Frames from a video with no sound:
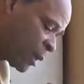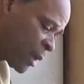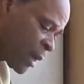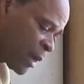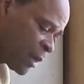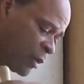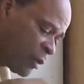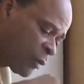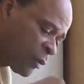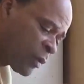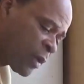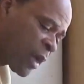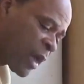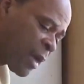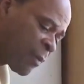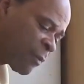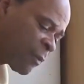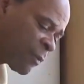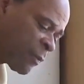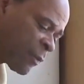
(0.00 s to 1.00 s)
I used to
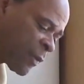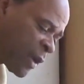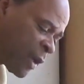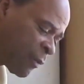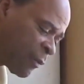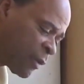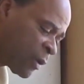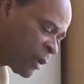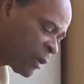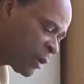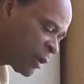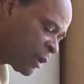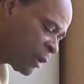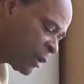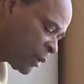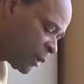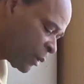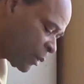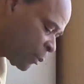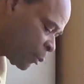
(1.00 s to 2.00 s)
have a favorite,
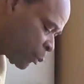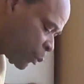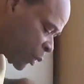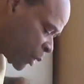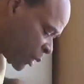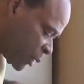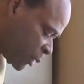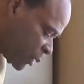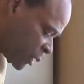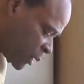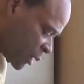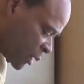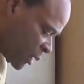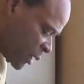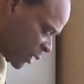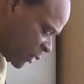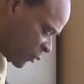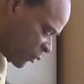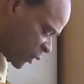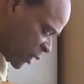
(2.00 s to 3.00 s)
but
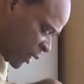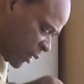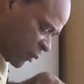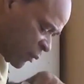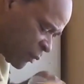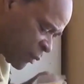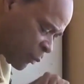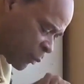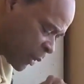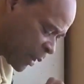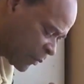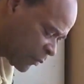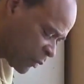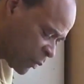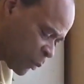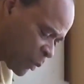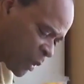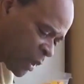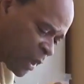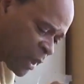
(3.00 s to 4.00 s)
they changed the
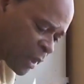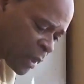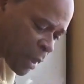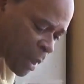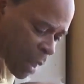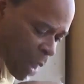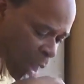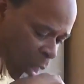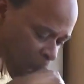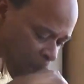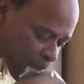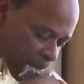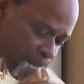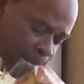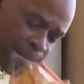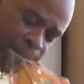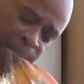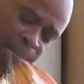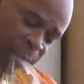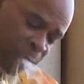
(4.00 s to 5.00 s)
recipe,
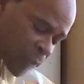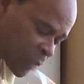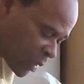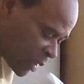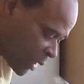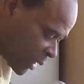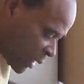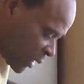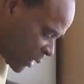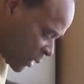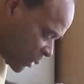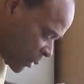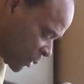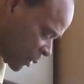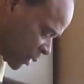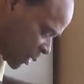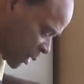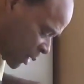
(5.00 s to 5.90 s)
and